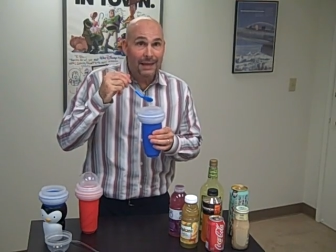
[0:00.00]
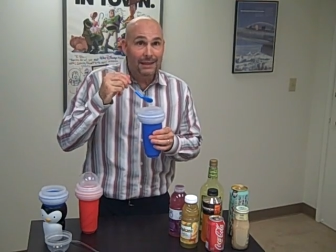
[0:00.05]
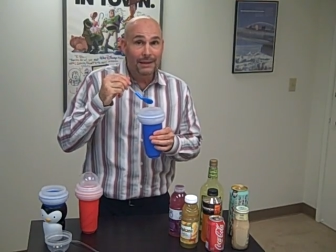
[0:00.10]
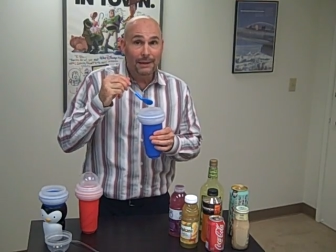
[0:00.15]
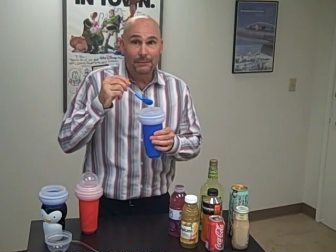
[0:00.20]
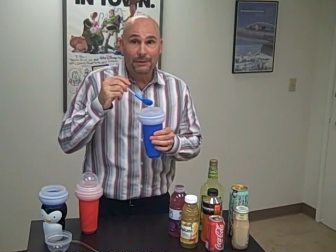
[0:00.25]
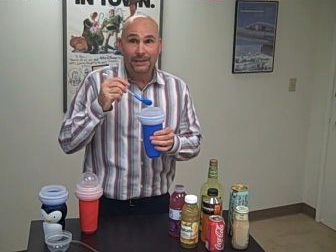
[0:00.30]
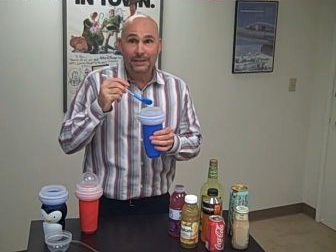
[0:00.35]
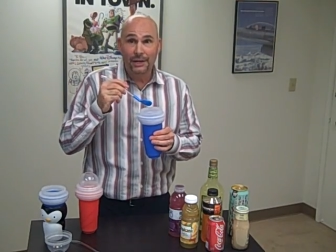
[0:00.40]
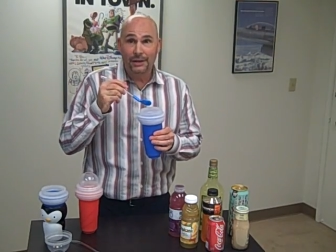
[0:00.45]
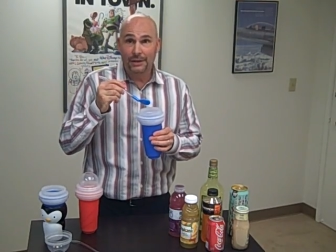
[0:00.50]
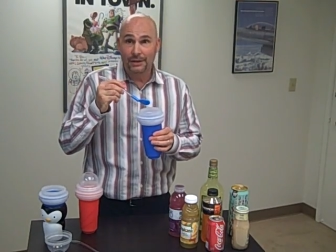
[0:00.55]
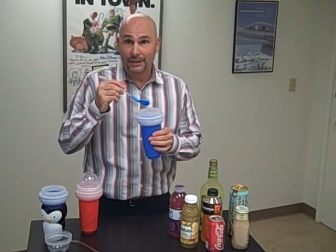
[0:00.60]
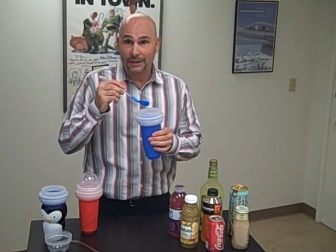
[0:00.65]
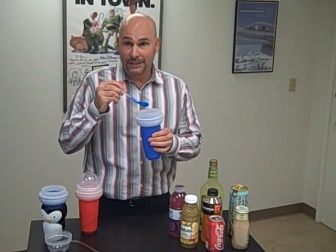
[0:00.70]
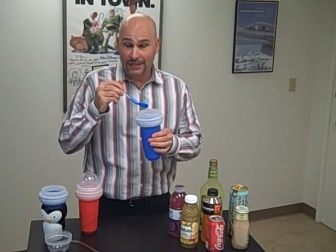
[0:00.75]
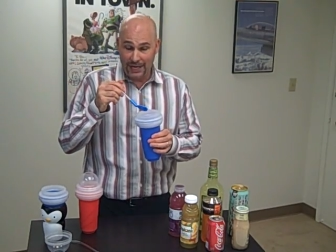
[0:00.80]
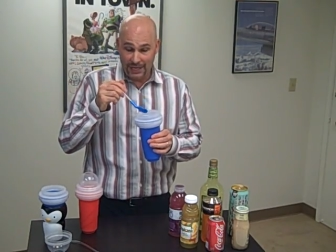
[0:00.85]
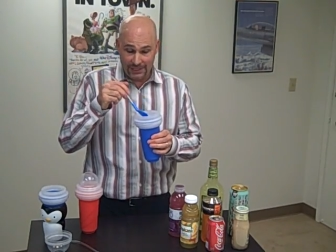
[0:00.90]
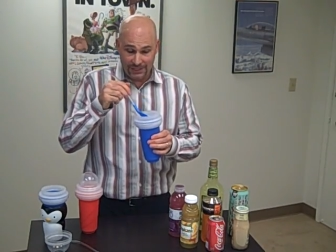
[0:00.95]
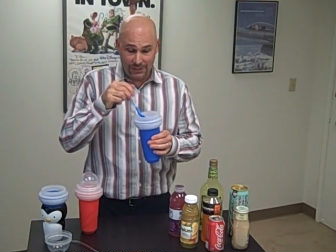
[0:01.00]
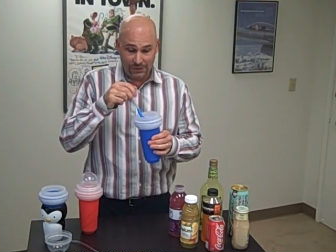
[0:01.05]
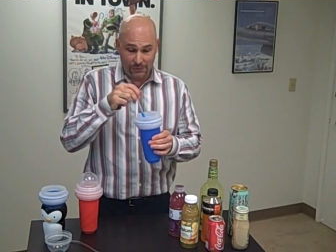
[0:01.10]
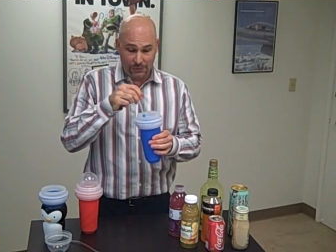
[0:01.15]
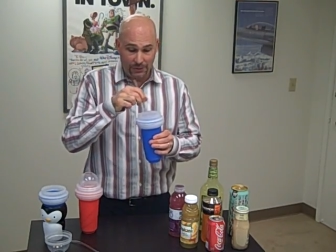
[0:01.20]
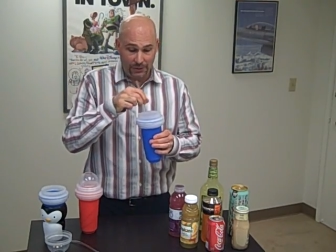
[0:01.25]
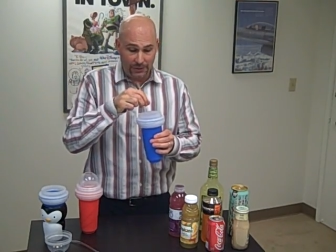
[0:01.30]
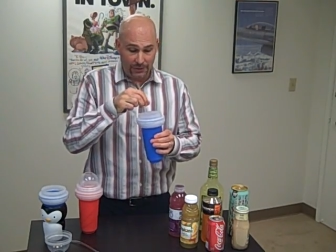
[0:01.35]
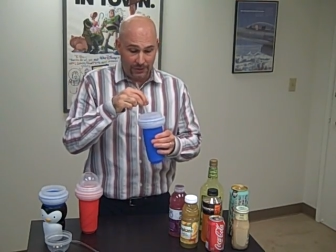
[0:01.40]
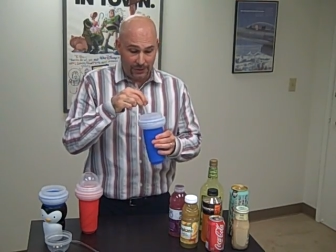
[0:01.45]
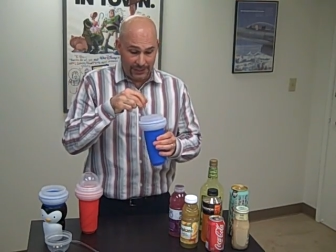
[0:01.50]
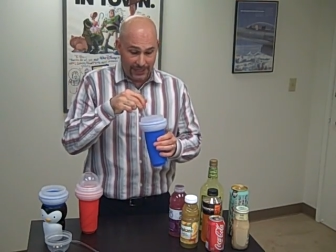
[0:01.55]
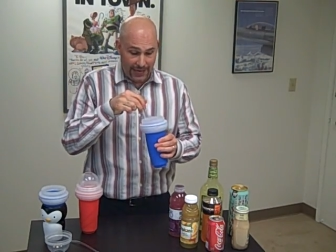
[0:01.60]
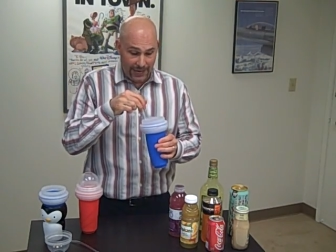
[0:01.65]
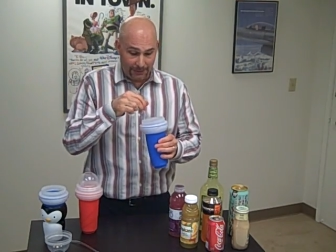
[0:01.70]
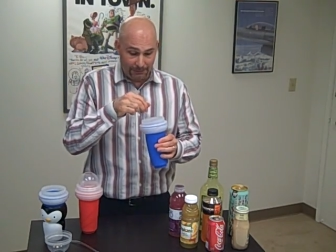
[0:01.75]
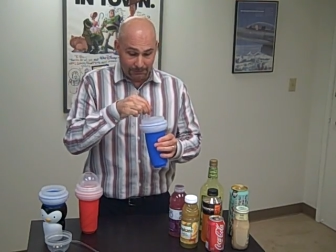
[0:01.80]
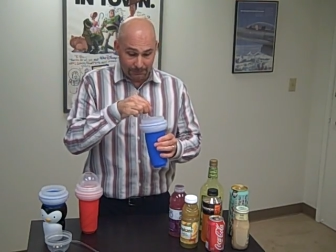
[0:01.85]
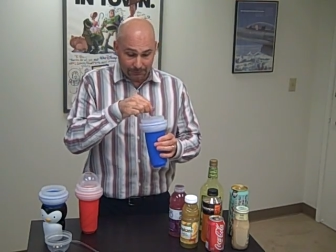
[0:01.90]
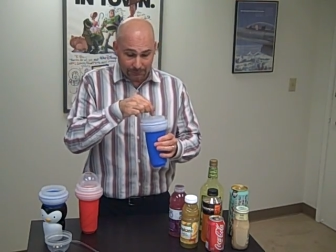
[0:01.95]
And let me tell you, the taste is really good.
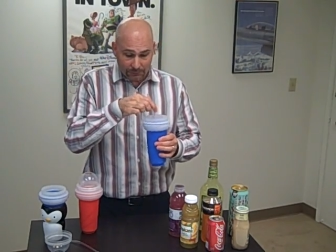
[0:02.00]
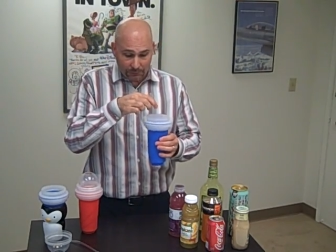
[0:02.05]
Now,